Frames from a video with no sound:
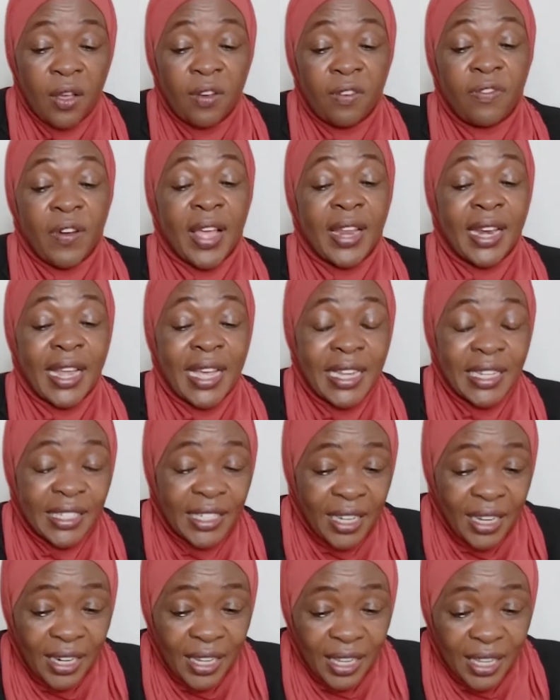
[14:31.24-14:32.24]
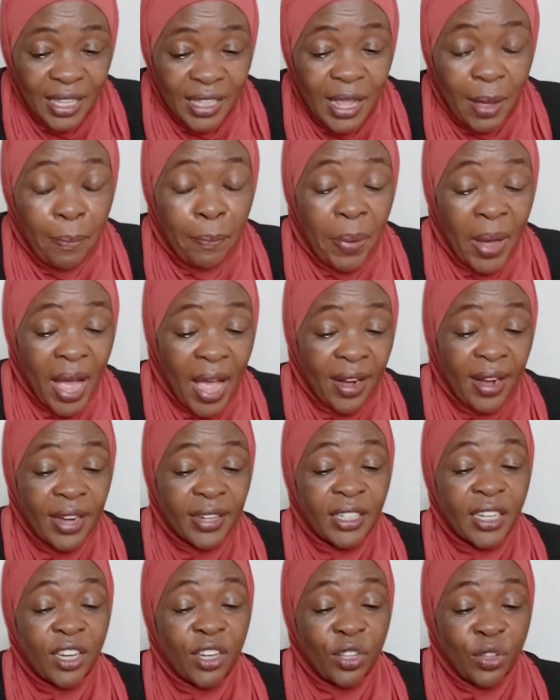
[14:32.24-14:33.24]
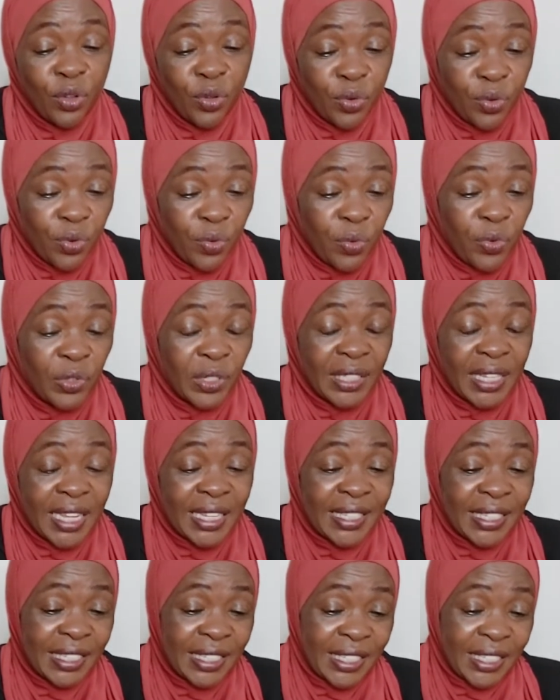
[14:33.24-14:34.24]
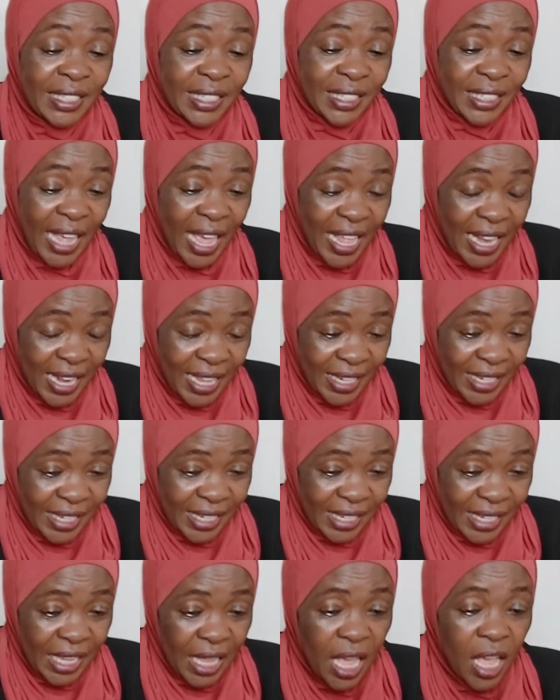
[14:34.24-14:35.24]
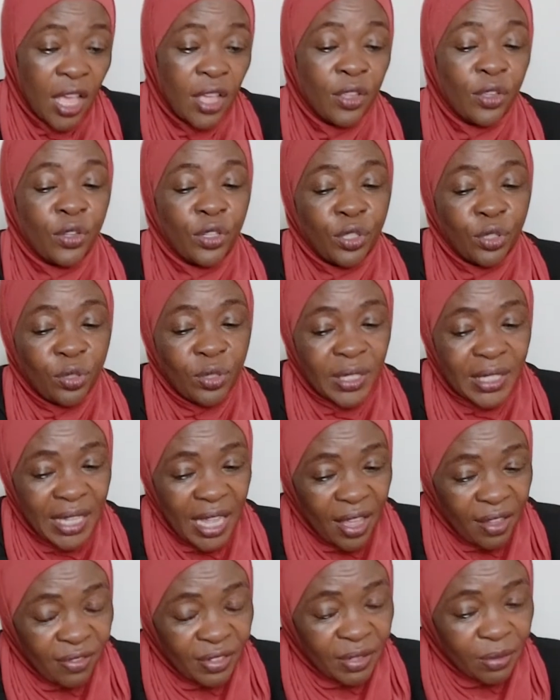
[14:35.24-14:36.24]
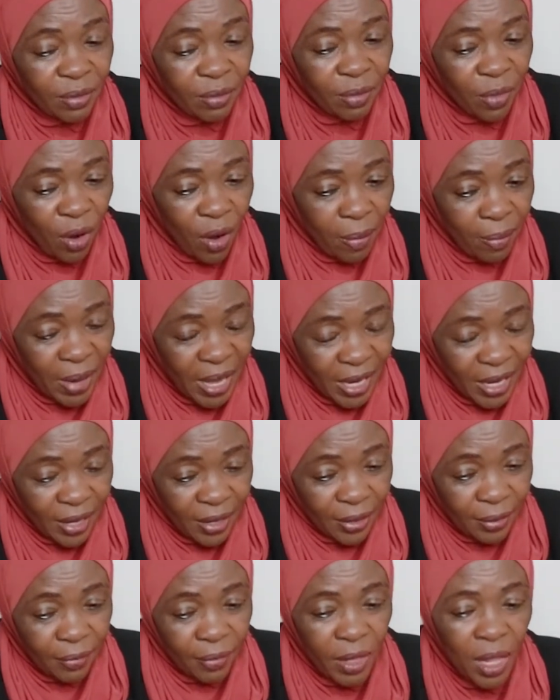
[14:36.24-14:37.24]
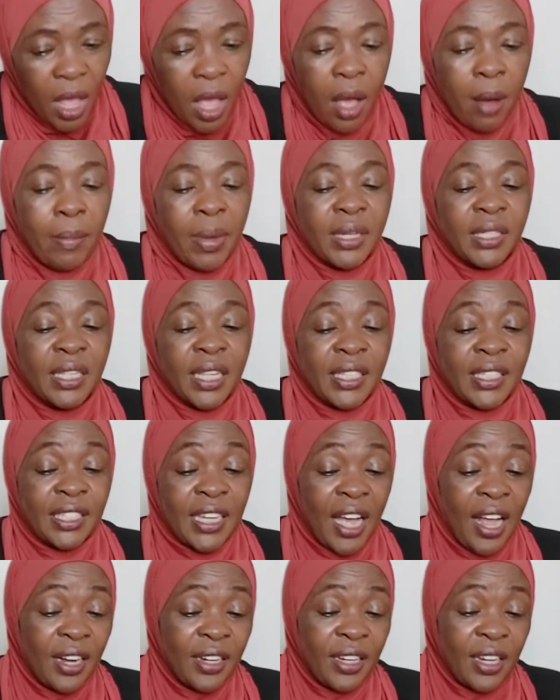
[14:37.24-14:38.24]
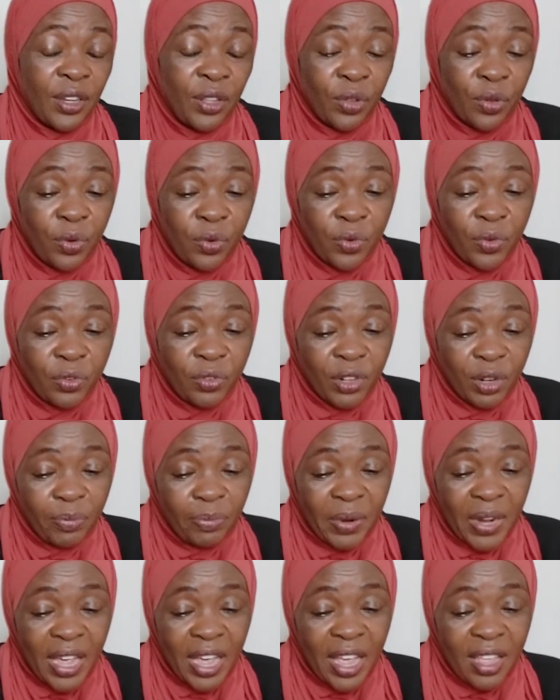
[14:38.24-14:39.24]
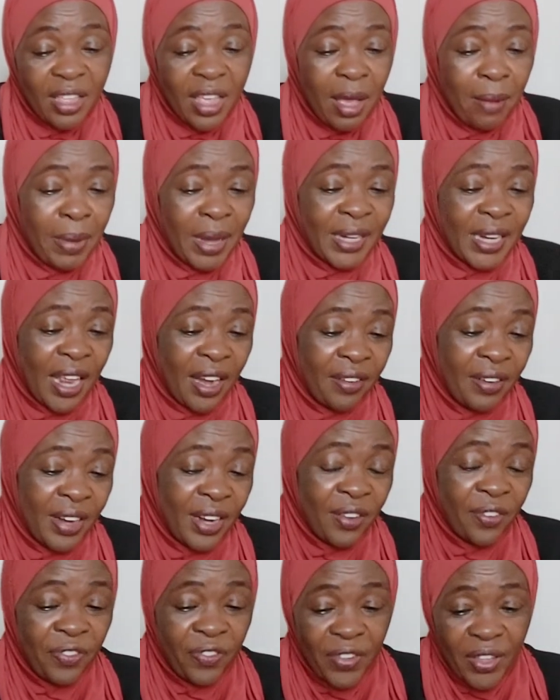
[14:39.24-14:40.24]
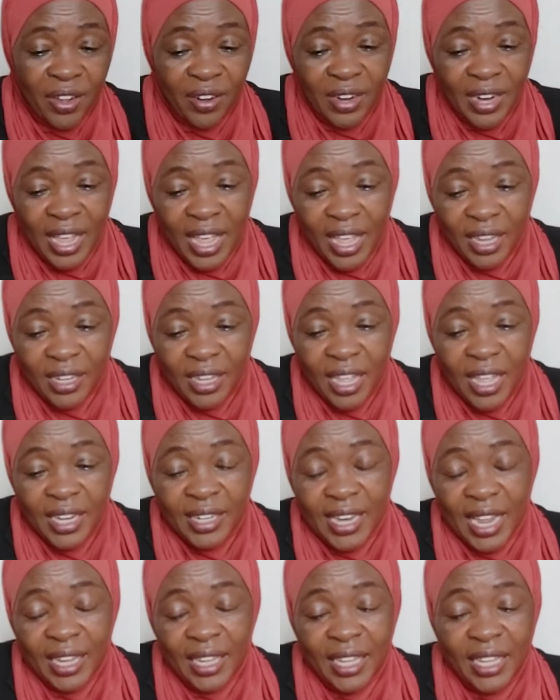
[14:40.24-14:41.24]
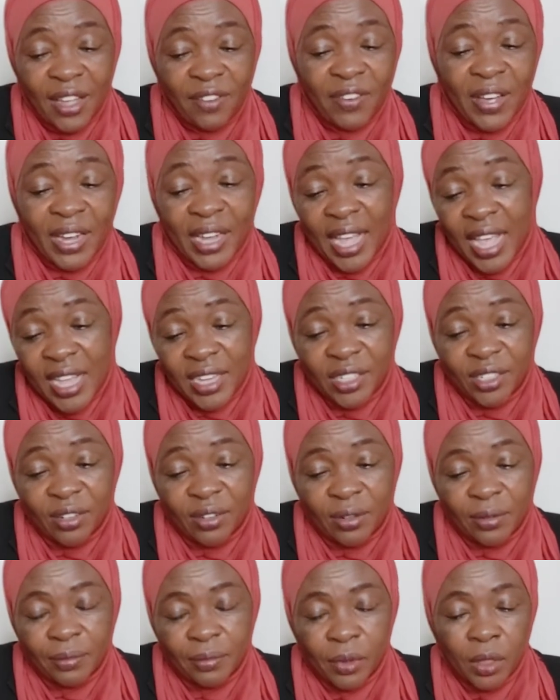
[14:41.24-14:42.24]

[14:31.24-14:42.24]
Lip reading: Financially, the parent in you would say silently, you should save more money. But the child in you would reply, but I really feel like taking a vacation.